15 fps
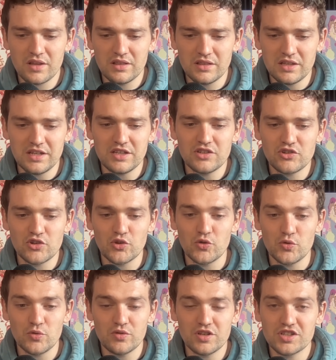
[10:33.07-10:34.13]
lead
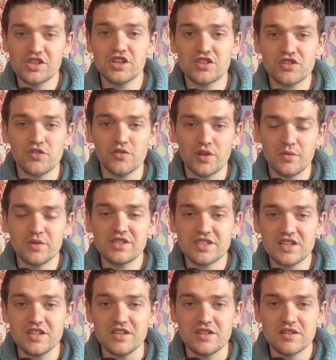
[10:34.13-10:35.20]
to the shit show that we
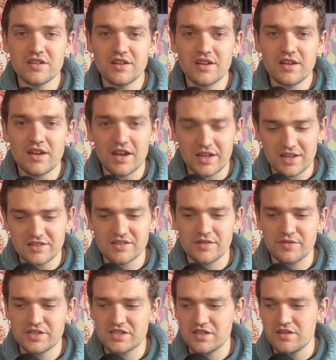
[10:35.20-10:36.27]
see against
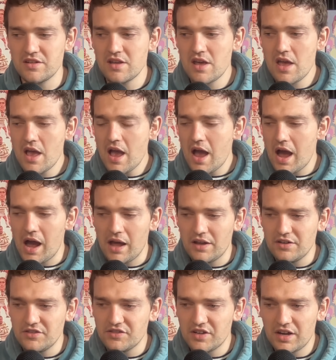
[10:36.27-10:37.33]
Livingston.
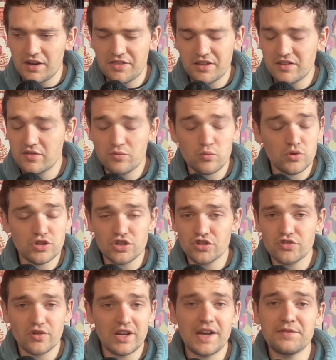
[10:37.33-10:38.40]
And I think we're
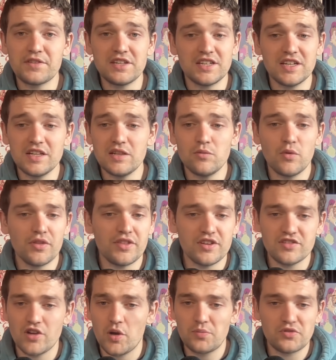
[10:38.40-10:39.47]
just going to have to deal with
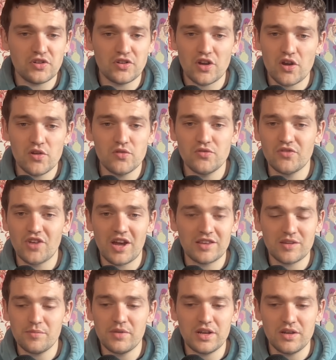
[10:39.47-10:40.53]
these ups and downs
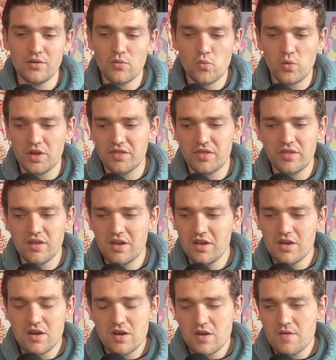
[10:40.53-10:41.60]
at the minute. With,
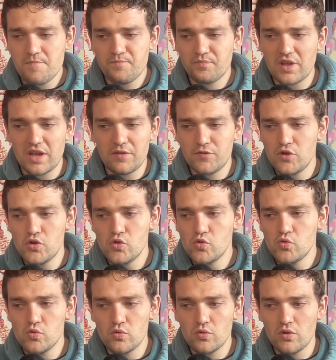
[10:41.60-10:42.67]
if
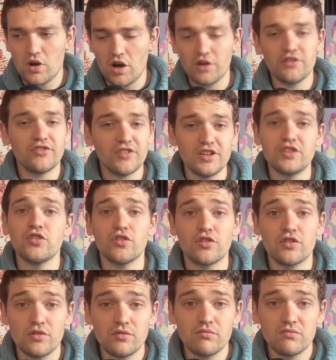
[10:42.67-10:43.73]
you honestly took
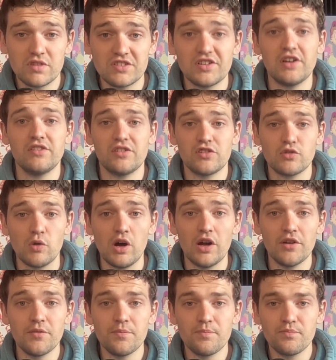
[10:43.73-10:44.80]
the Celtic
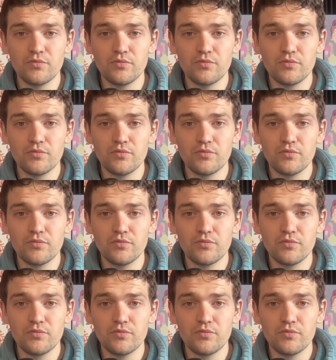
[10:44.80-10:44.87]
squad,